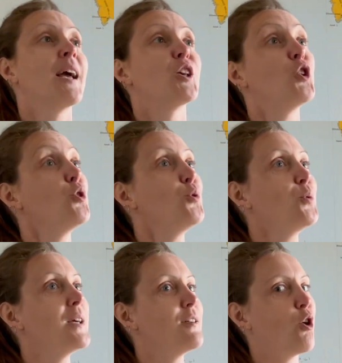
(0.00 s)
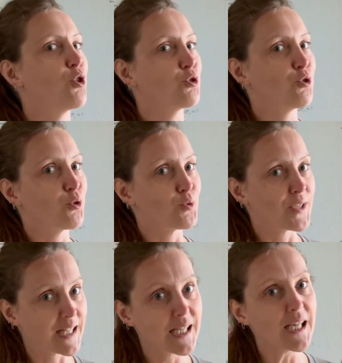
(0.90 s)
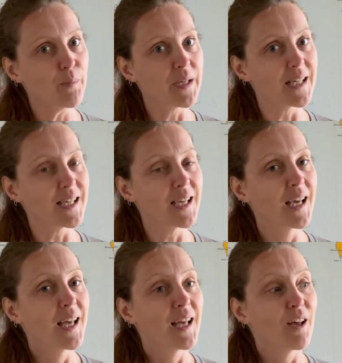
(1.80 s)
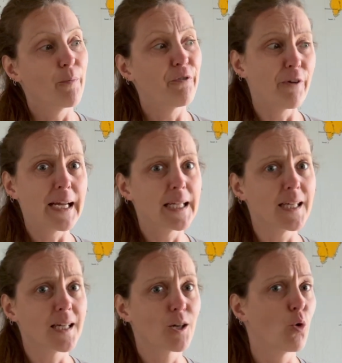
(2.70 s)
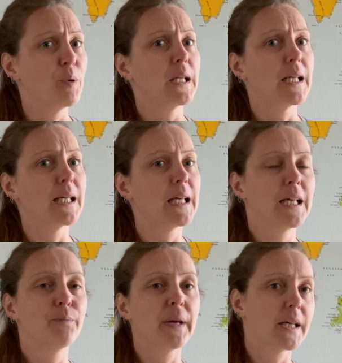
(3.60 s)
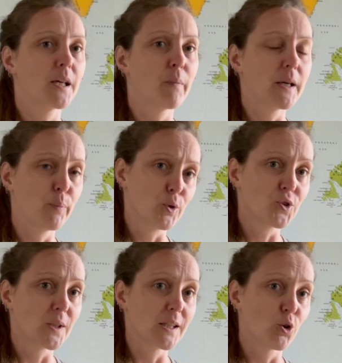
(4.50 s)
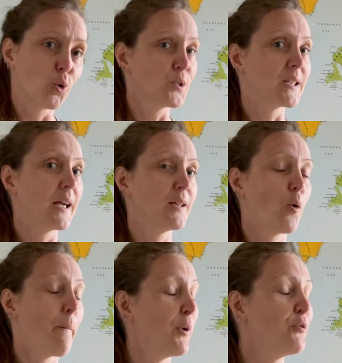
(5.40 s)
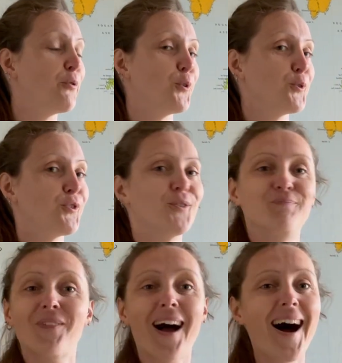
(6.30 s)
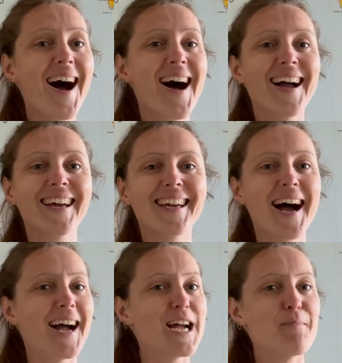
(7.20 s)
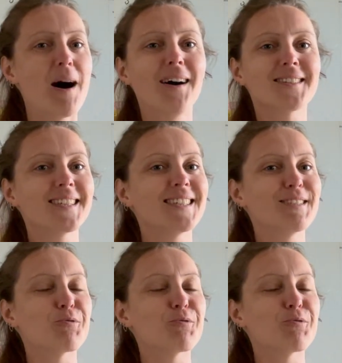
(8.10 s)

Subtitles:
You will also see me failing completely in making my porcelain corset, but first, hi, I am Artist.